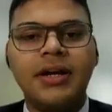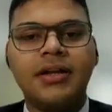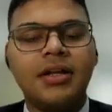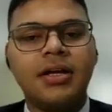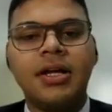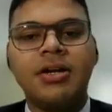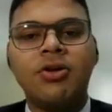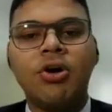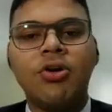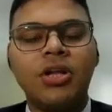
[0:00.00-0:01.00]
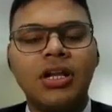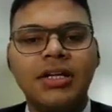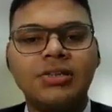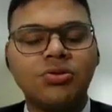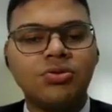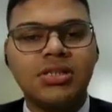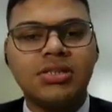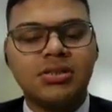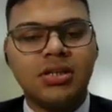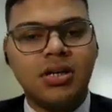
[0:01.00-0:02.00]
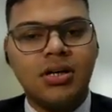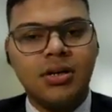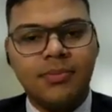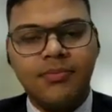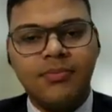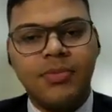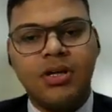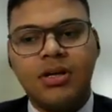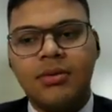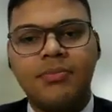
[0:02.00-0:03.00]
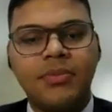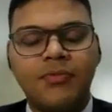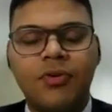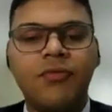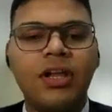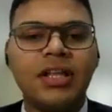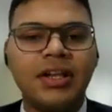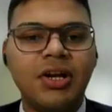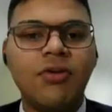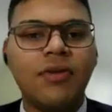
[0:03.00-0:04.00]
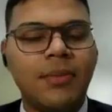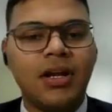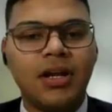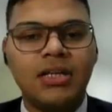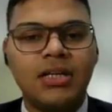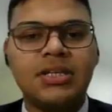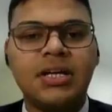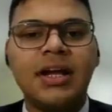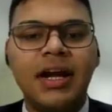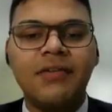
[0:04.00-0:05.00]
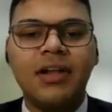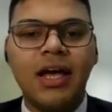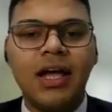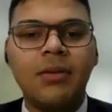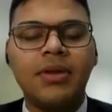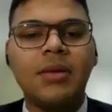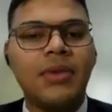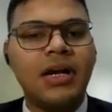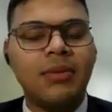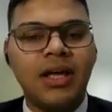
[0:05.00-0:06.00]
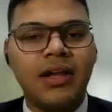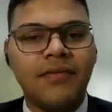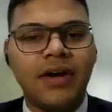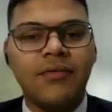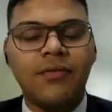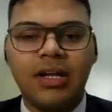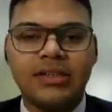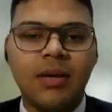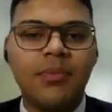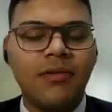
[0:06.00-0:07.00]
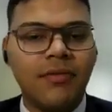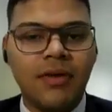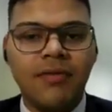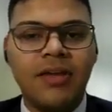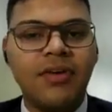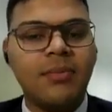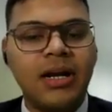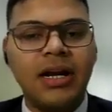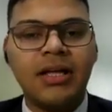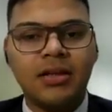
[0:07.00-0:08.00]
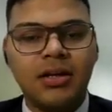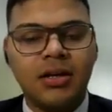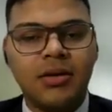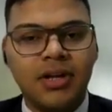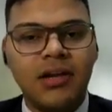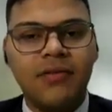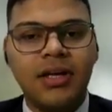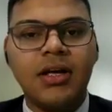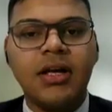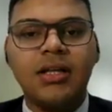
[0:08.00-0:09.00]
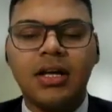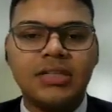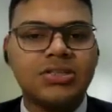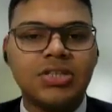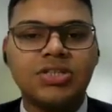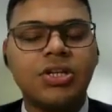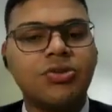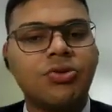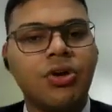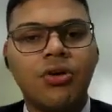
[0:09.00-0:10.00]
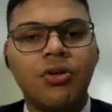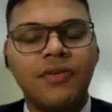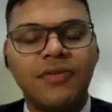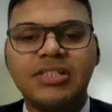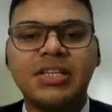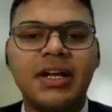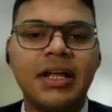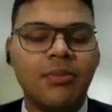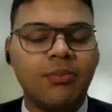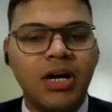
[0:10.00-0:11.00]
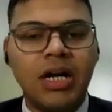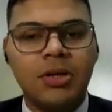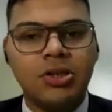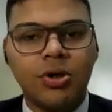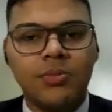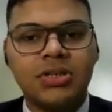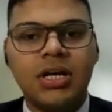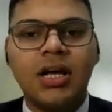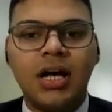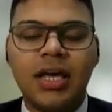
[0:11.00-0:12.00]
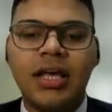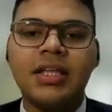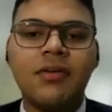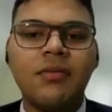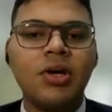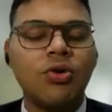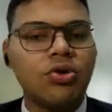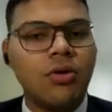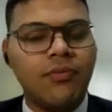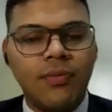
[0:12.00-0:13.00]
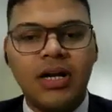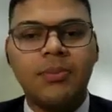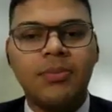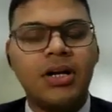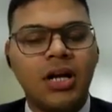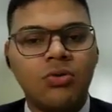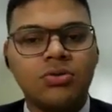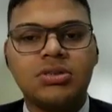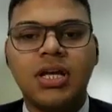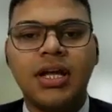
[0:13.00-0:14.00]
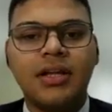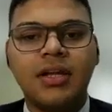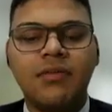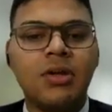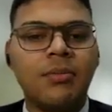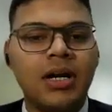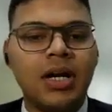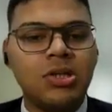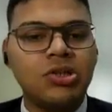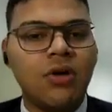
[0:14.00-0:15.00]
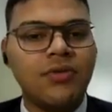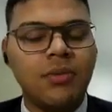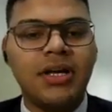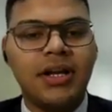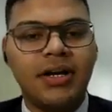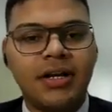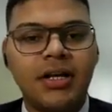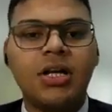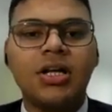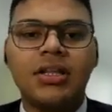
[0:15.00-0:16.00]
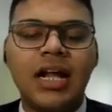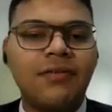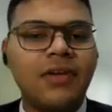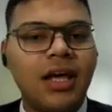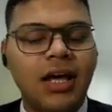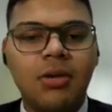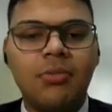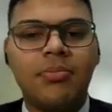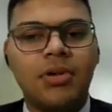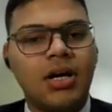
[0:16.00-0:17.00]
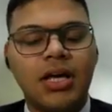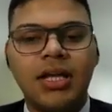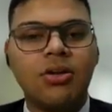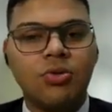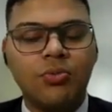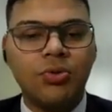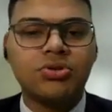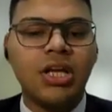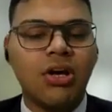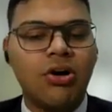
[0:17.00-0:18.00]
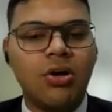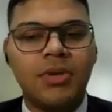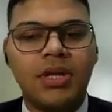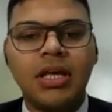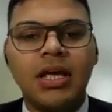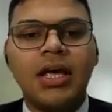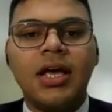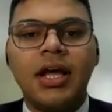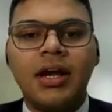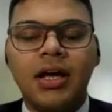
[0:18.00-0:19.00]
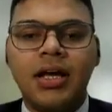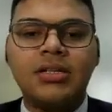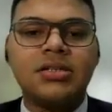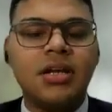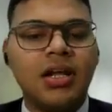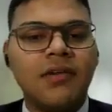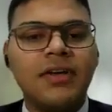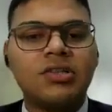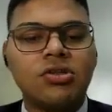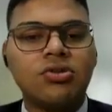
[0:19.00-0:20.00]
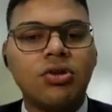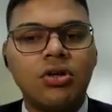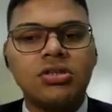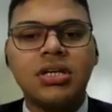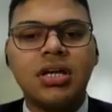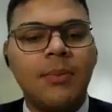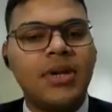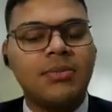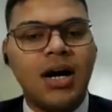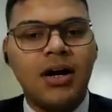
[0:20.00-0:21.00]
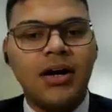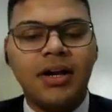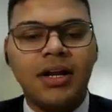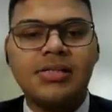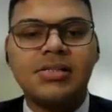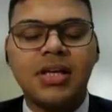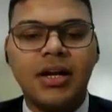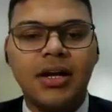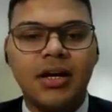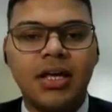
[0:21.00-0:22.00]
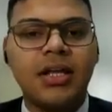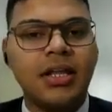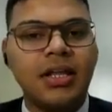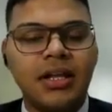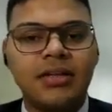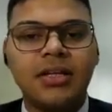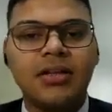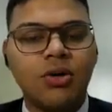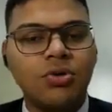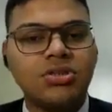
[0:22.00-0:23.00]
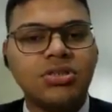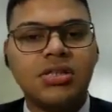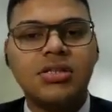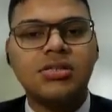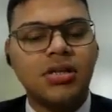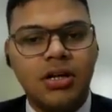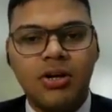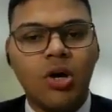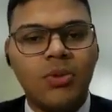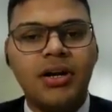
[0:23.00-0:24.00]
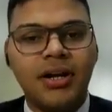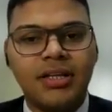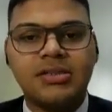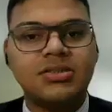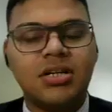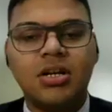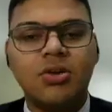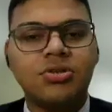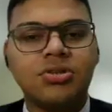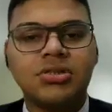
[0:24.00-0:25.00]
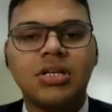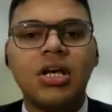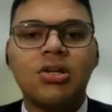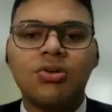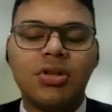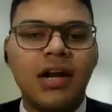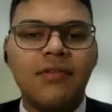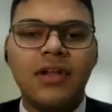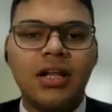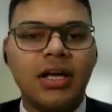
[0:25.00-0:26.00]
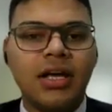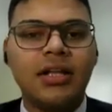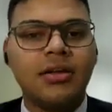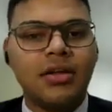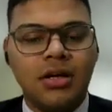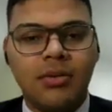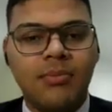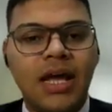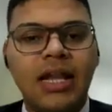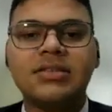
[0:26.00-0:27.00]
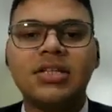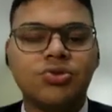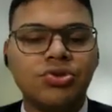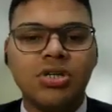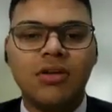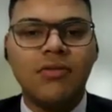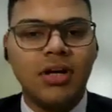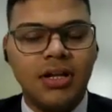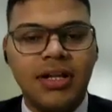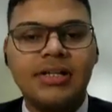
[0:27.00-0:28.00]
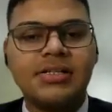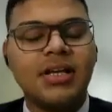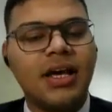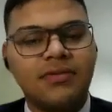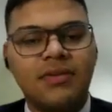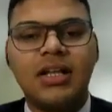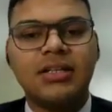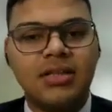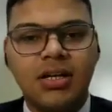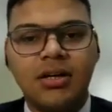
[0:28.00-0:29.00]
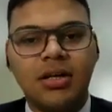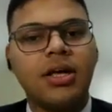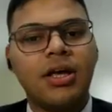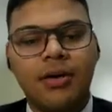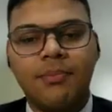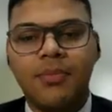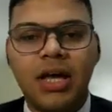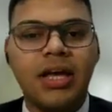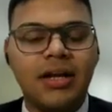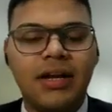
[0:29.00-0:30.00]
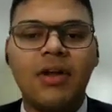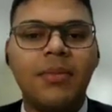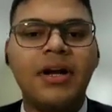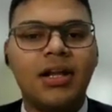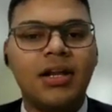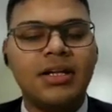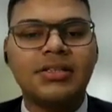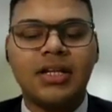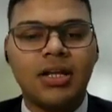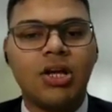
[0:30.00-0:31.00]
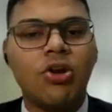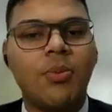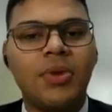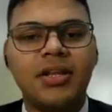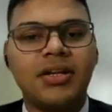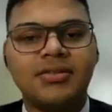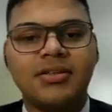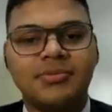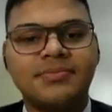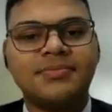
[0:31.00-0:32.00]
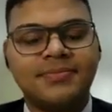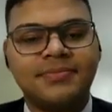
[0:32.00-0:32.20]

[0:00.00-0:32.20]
It not only leads to just uh, fulfilling the need of upper class, it will help in the multiplier effect. For example, when we are building the railway, the construction is going on, which is creating multiple jobs. Again, there will be growth of multiple towns, and there will multiple jobs will be created. That will help again to boost the economy. And again, sir, railway is also launching Amrit Bharat trains and again increasing the coaches in normal trains, general coaches. So that will again balance the social needs as well as the again developmental needs and economic needs.